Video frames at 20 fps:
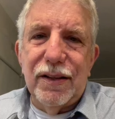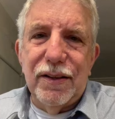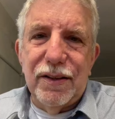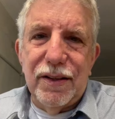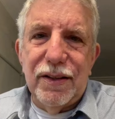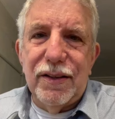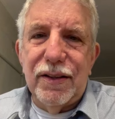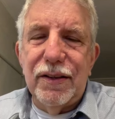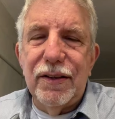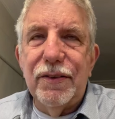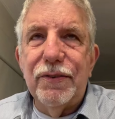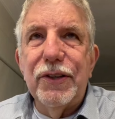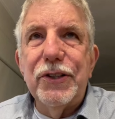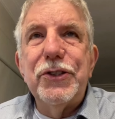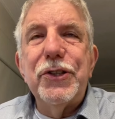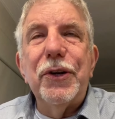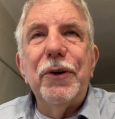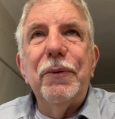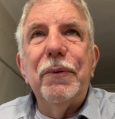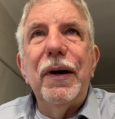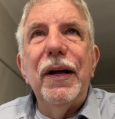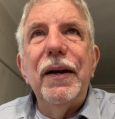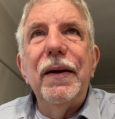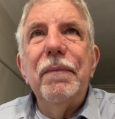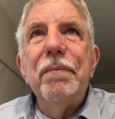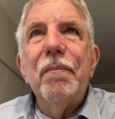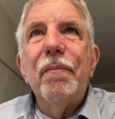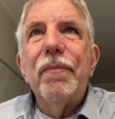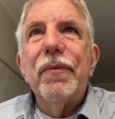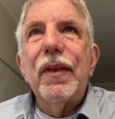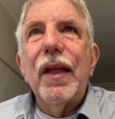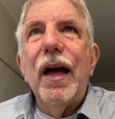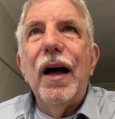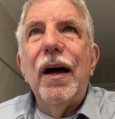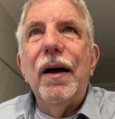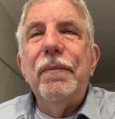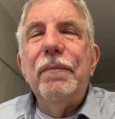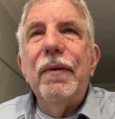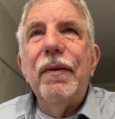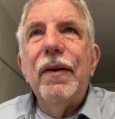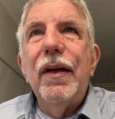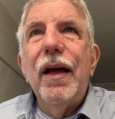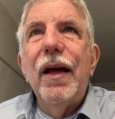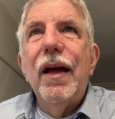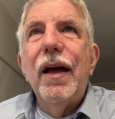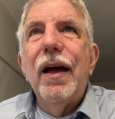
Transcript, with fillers: the, the original one, um,